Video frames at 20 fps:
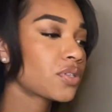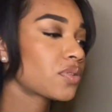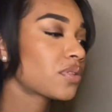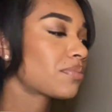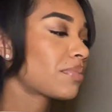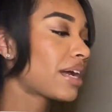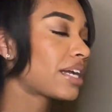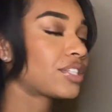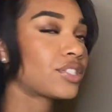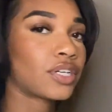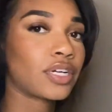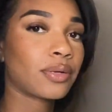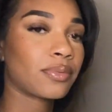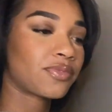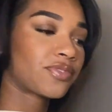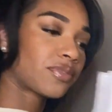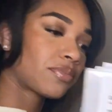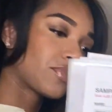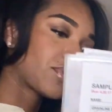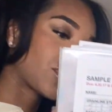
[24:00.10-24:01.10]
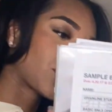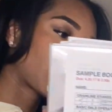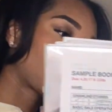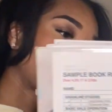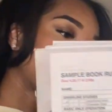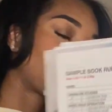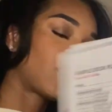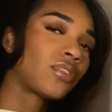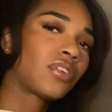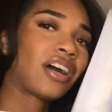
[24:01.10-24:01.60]
are my terms from
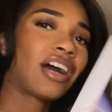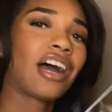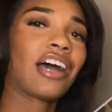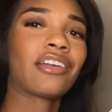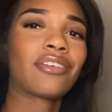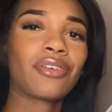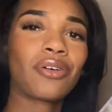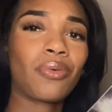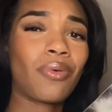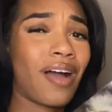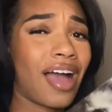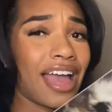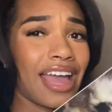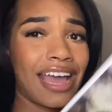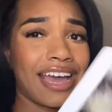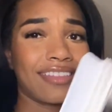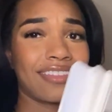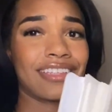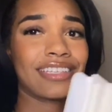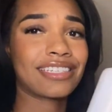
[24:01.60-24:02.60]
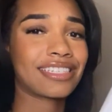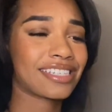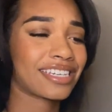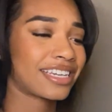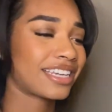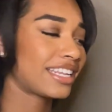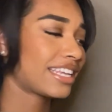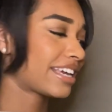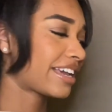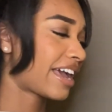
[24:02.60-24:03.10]
school. I don't know why I had this
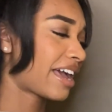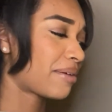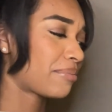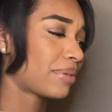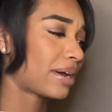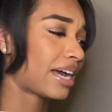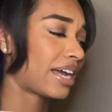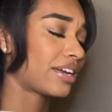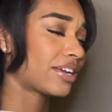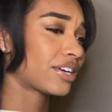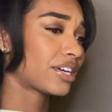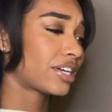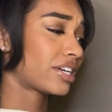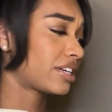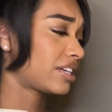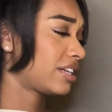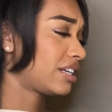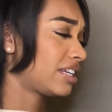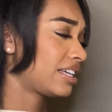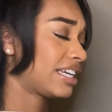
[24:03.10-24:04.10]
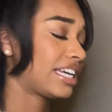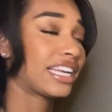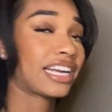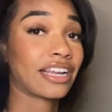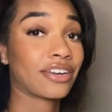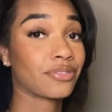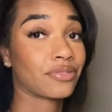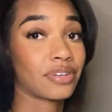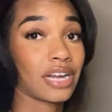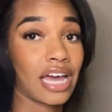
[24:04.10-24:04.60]
kitty cat binder, and
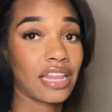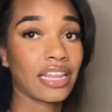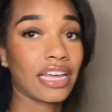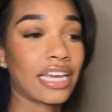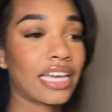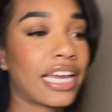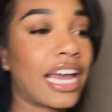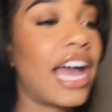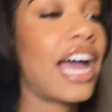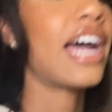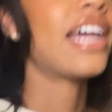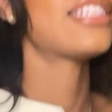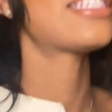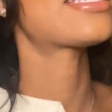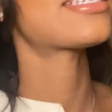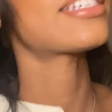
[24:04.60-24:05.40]
I do not like cats.